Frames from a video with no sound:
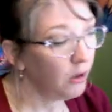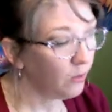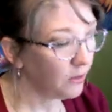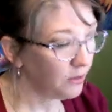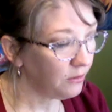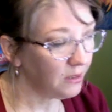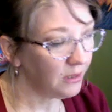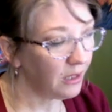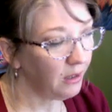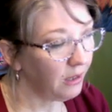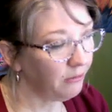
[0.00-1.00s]
Once you sit
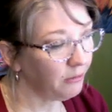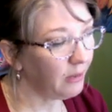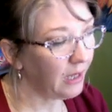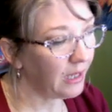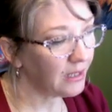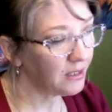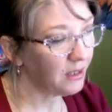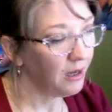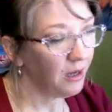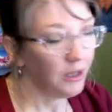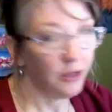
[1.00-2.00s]
down and have class,
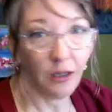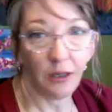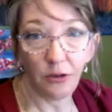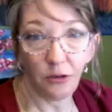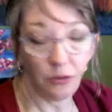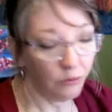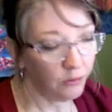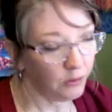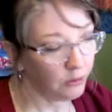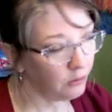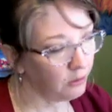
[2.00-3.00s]
you're going to do
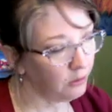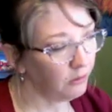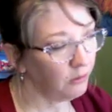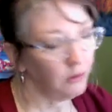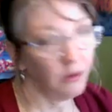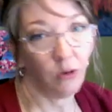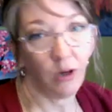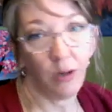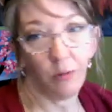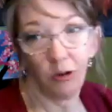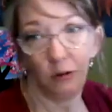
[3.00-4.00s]
your
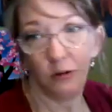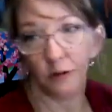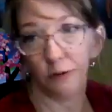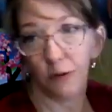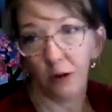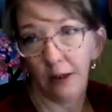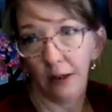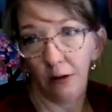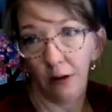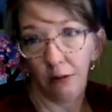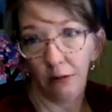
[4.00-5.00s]
grammar notes. You're following
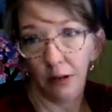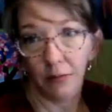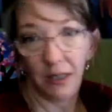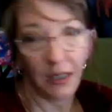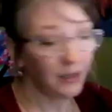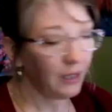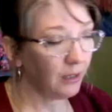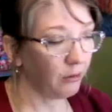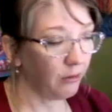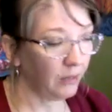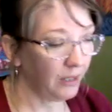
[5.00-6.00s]
along with me and
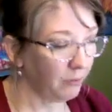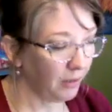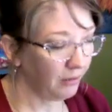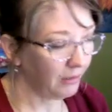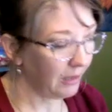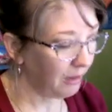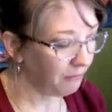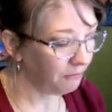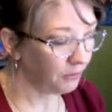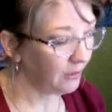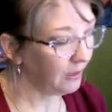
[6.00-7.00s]
learning about that,
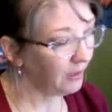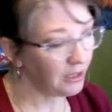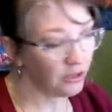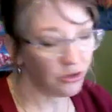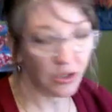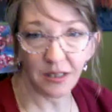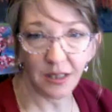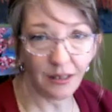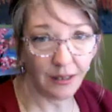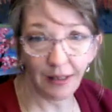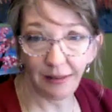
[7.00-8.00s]
filling that in just like
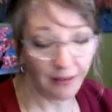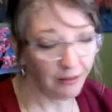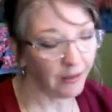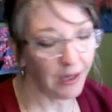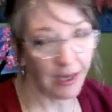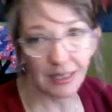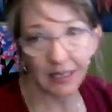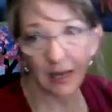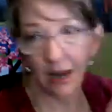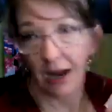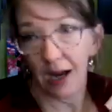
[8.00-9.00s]
the kids in class,
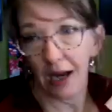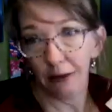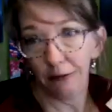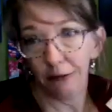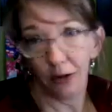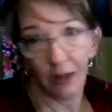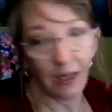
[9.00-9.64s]
and you fill it